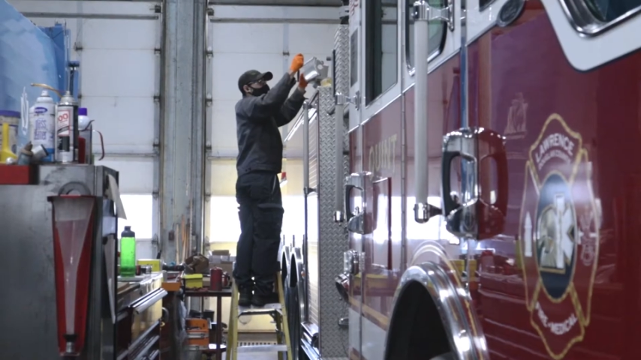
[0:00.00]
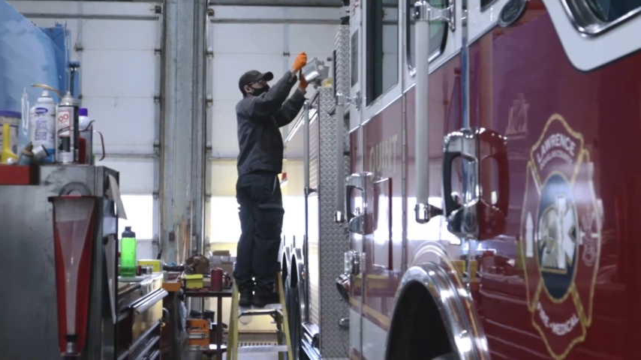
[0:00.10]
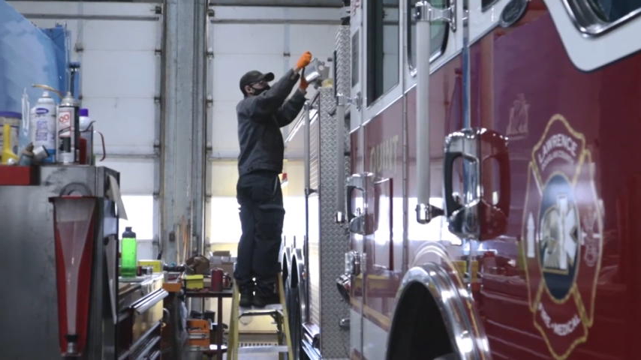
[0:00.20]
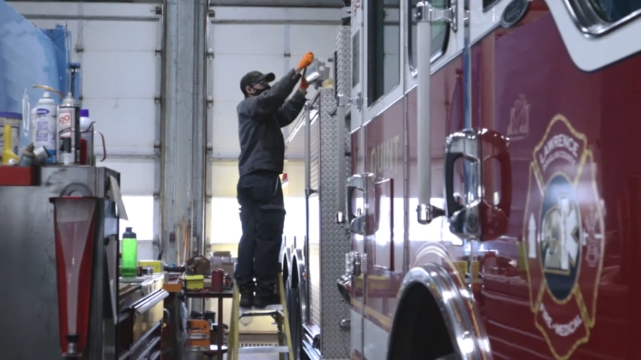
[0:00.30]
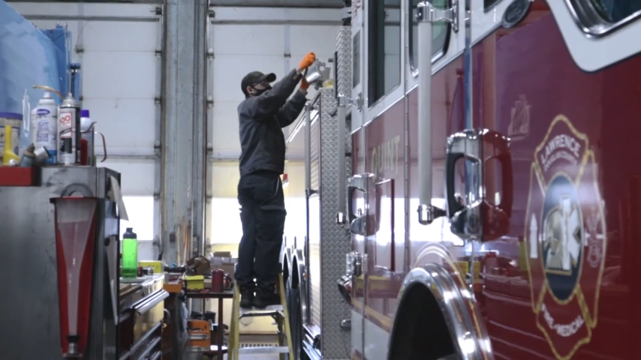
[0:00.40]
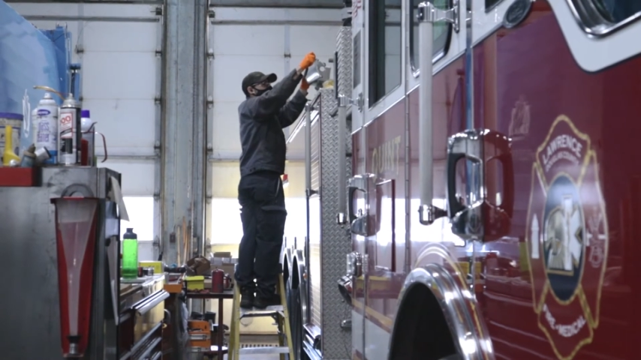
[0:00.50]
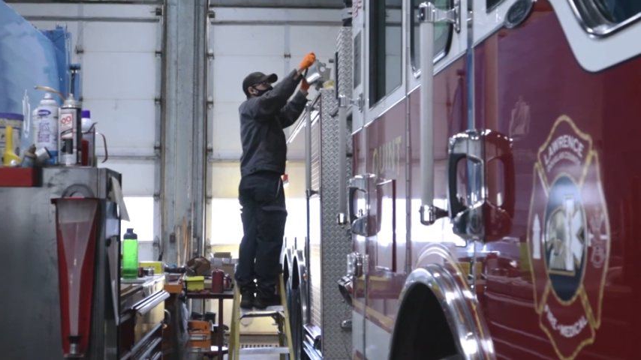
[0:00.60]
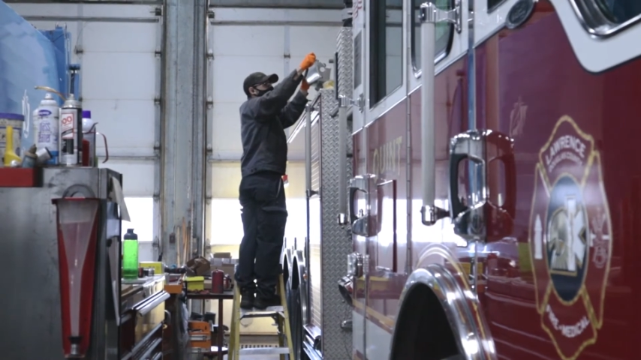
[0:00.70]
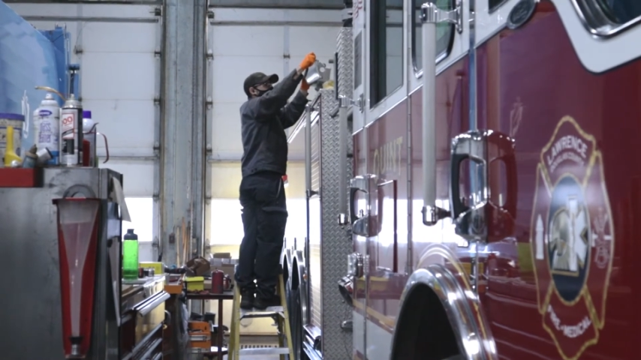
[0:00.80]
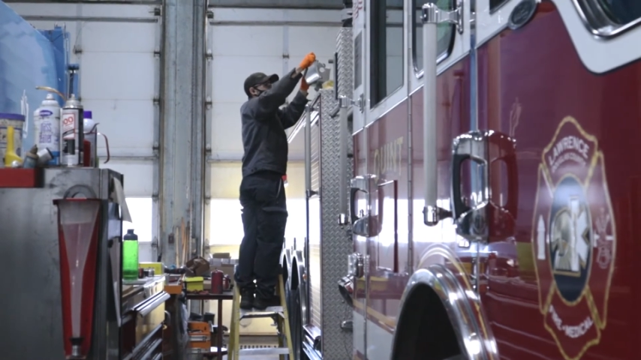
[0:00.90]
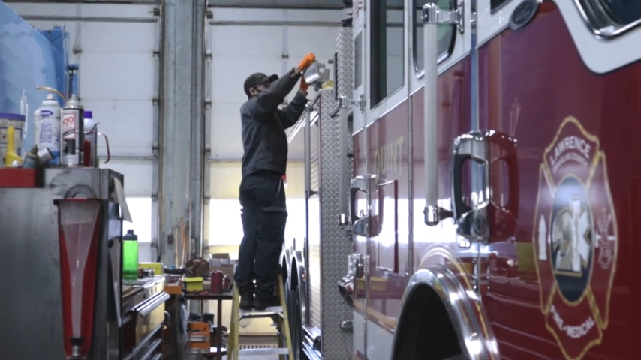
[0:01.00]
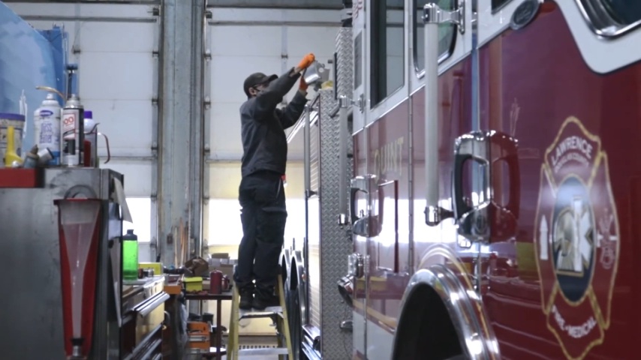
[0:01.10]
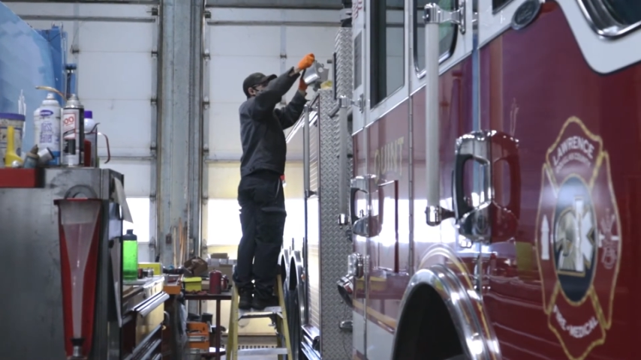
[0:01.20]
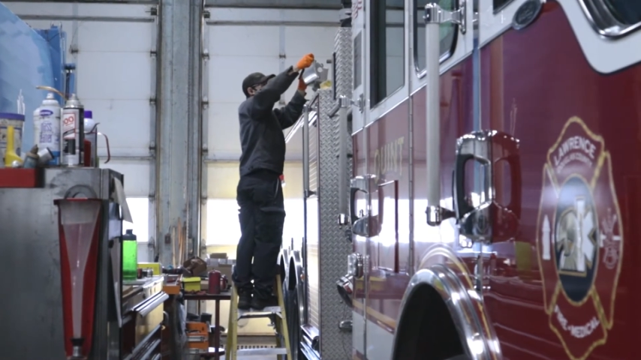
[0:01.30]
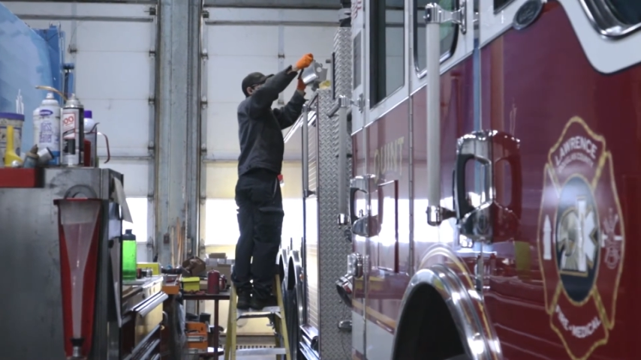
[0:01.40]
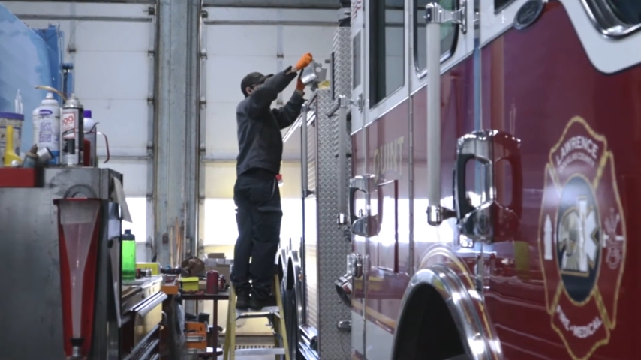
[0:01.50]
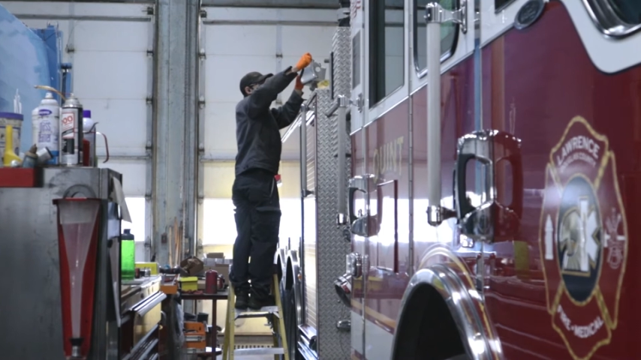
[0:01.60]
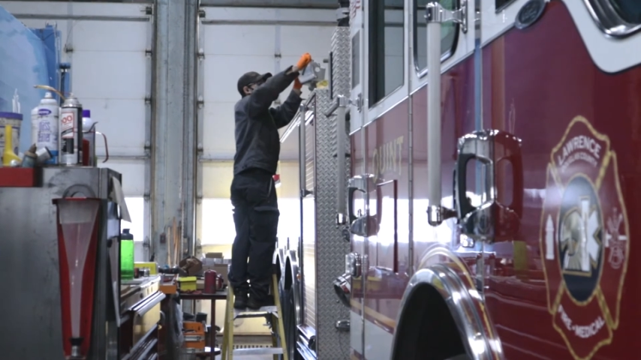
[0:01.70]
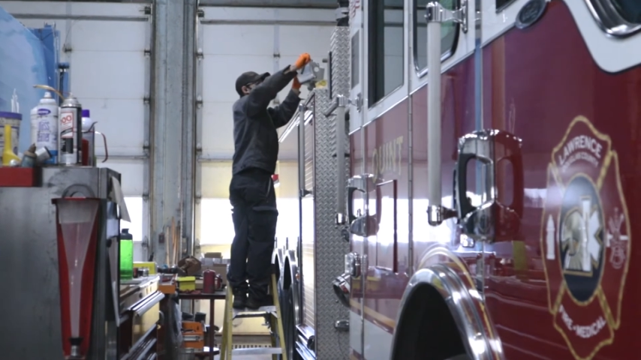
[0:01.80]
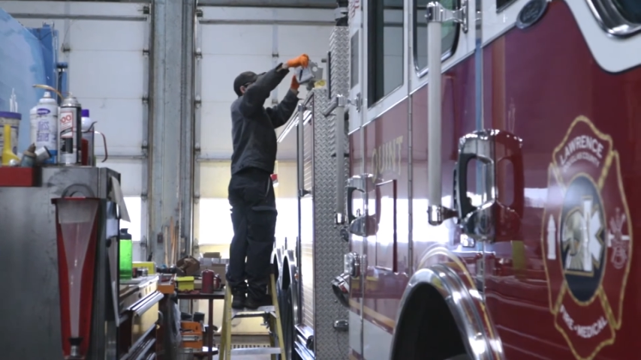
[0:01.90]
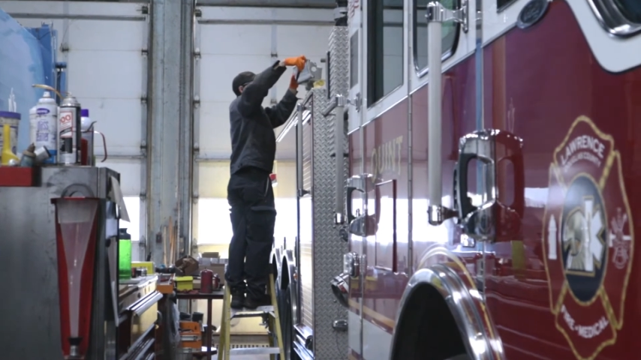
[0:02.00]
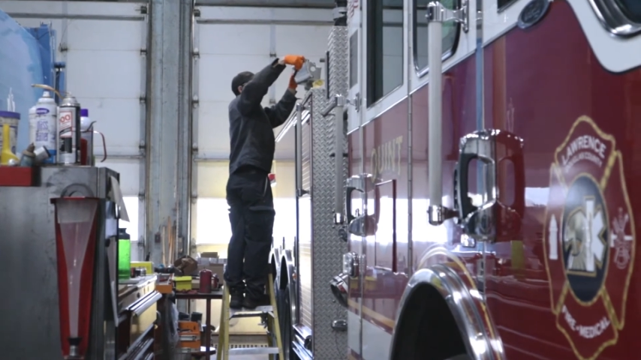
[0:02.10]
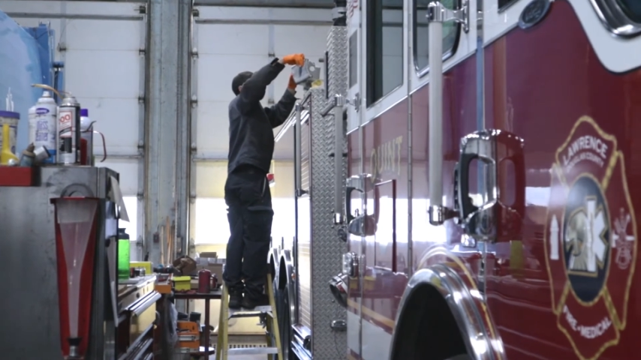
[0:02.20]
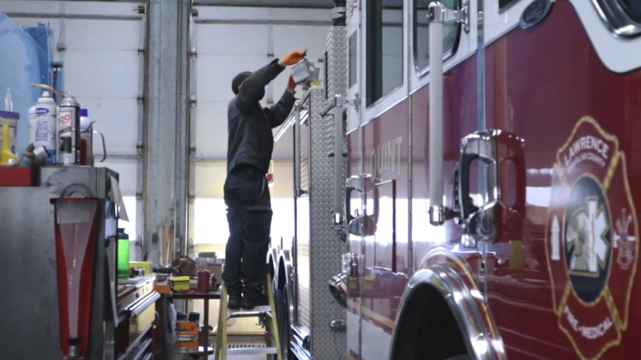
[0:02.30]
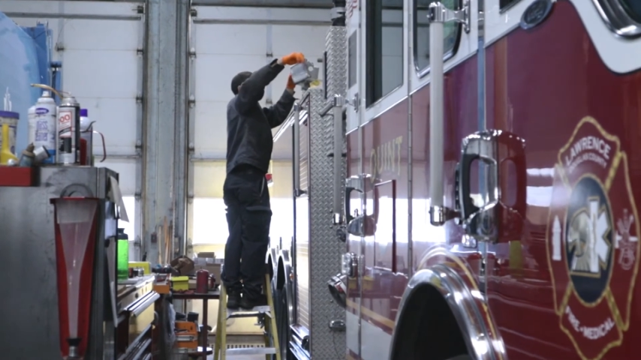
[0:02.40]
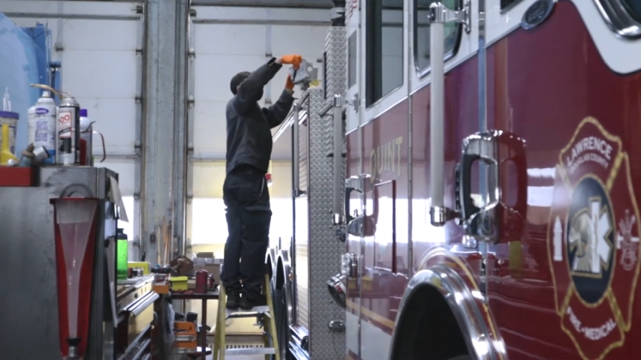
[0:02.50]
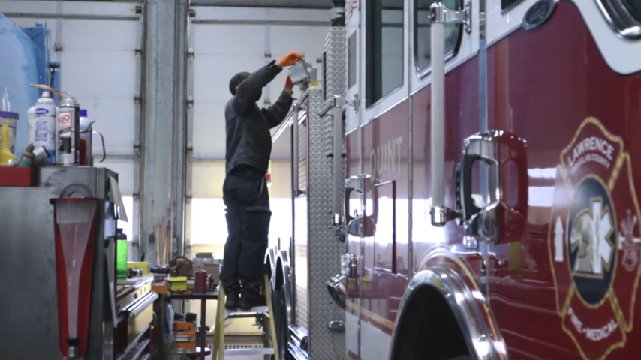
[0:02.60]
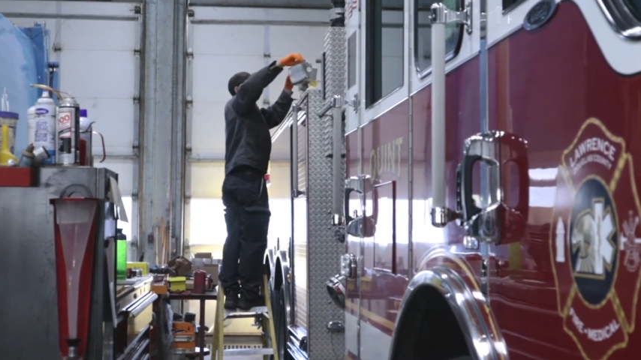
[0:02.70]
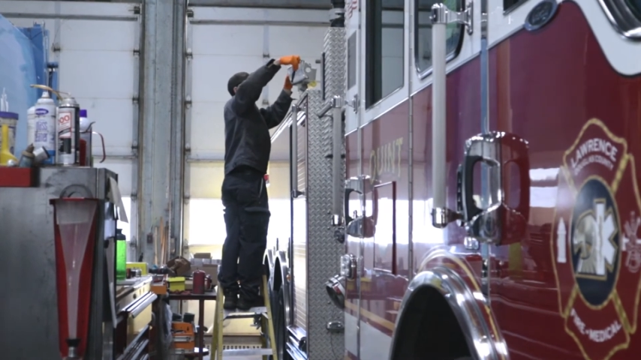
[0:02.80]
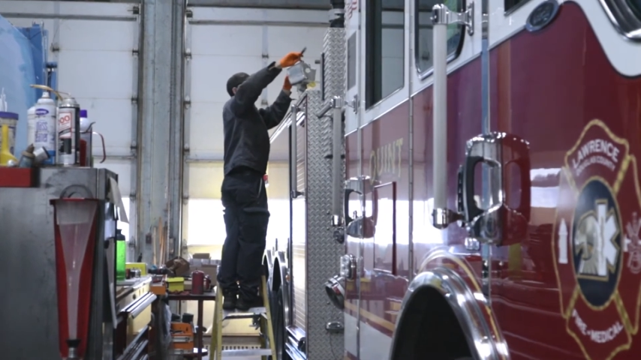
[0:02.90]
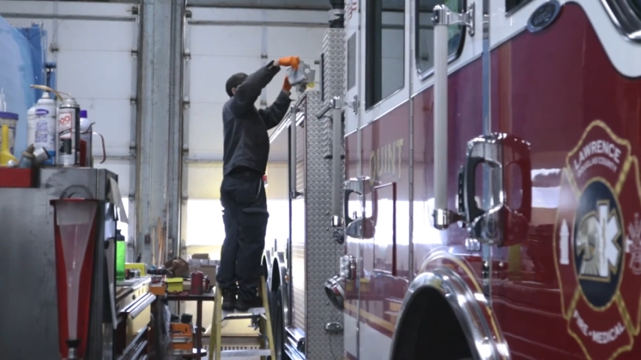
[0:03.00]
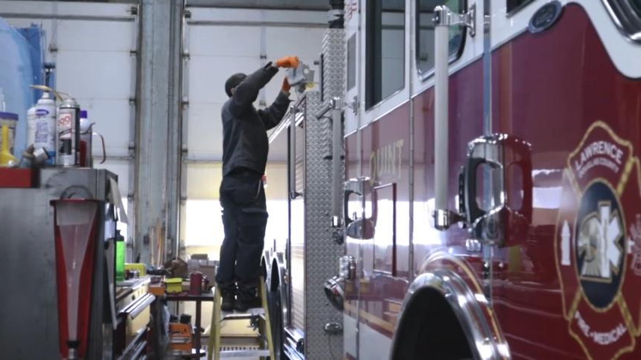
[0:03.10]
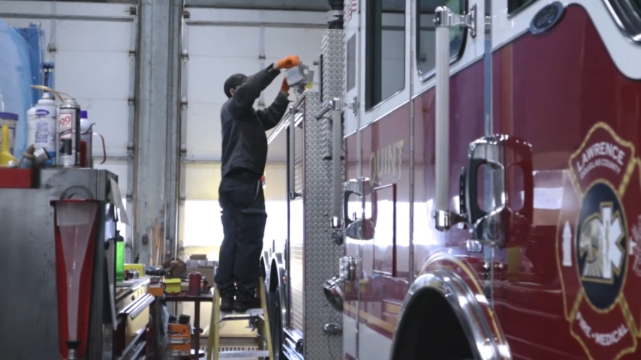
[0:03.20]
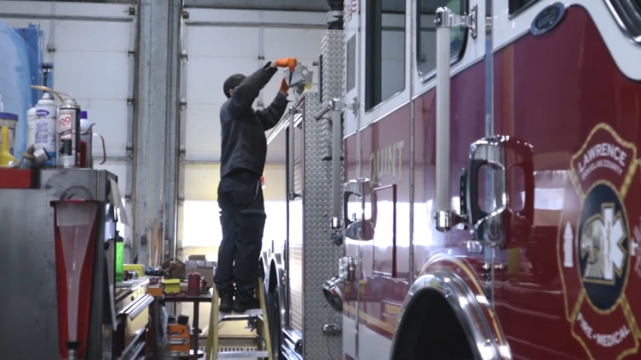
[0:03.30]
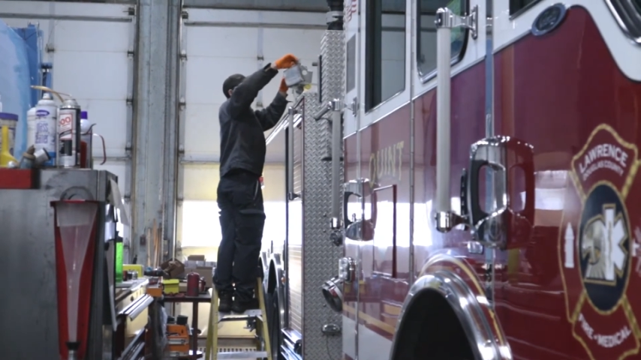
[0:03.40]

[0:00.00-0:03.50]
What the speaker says: No face is visible, so there are no lips to read.